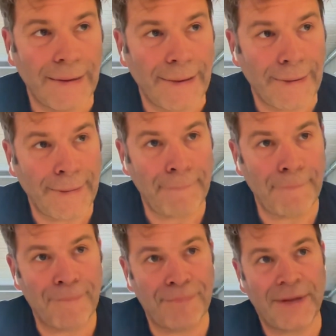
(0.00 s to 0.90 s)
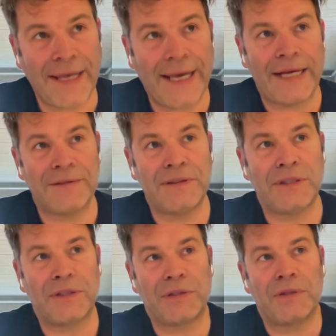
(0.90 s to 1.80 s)
and
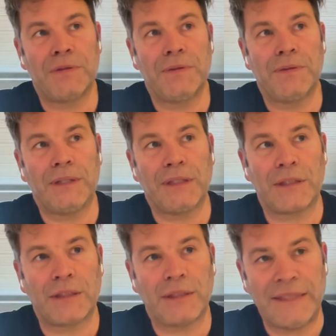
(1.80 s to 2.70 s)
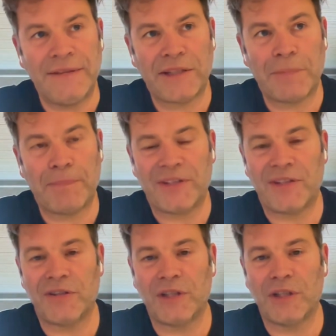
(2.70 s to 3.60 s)
they're in their
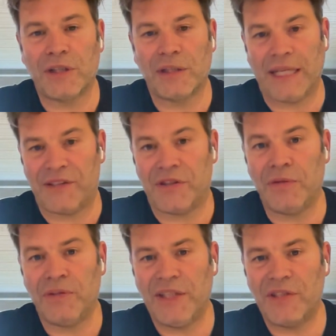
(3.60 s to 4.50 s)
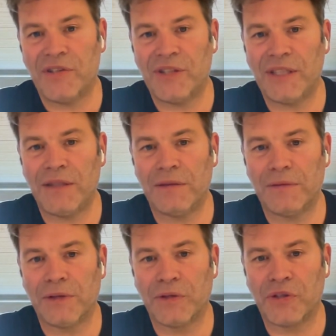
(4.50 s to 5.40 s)
capacity as a news agency,
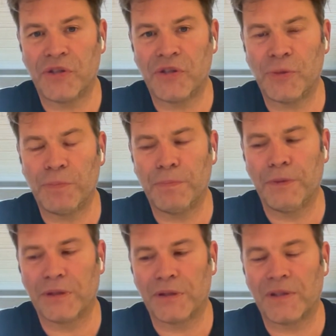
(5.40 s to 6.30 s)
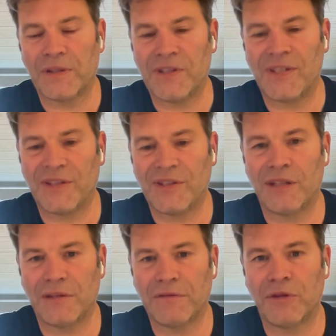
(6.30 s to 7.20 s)
they're super
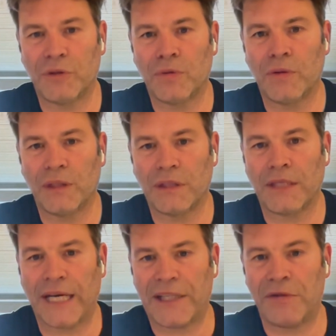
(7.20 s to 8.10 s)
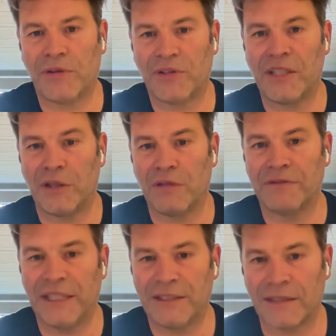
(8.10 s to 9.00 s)
sensitive to accuracy of
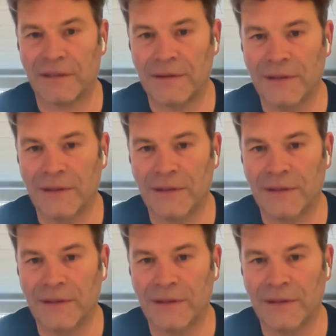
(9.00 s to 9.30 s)
data.